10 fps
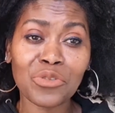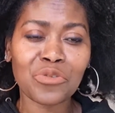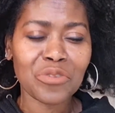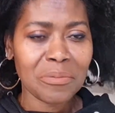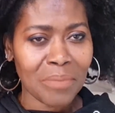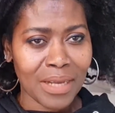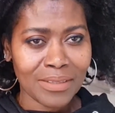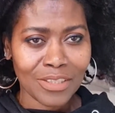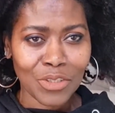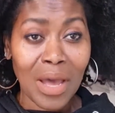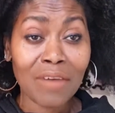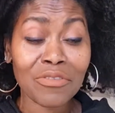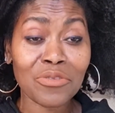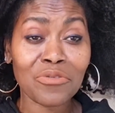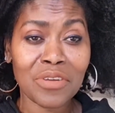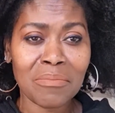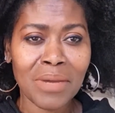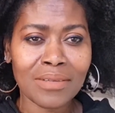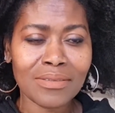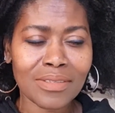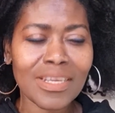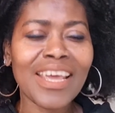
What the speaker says: 3 months. So after 3 months,